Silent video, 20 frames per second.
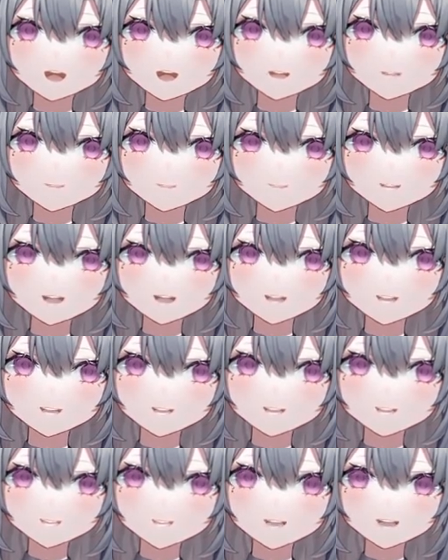I Sorry, thinking
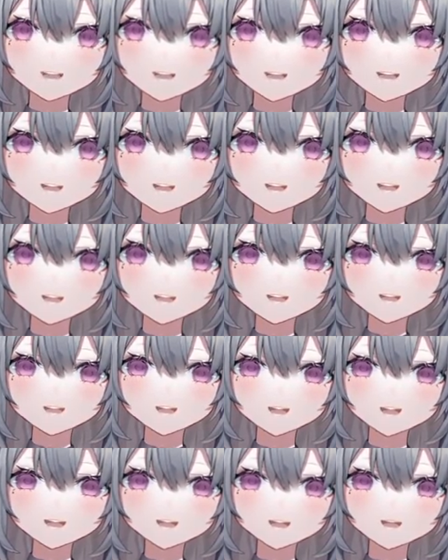about fighting
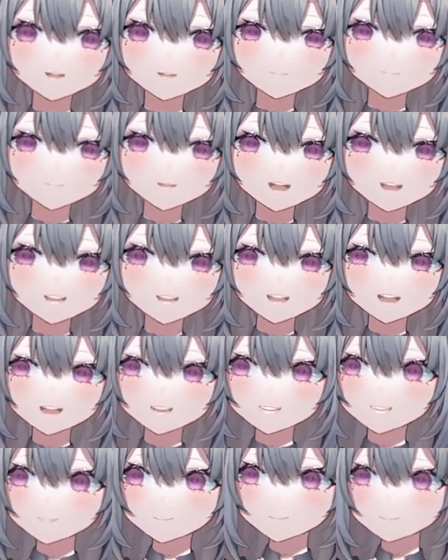something. Oh my
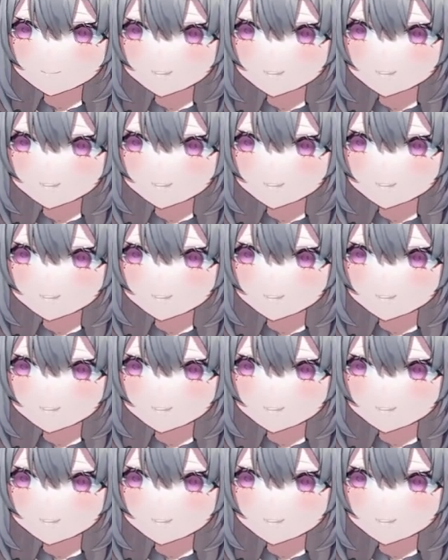god, this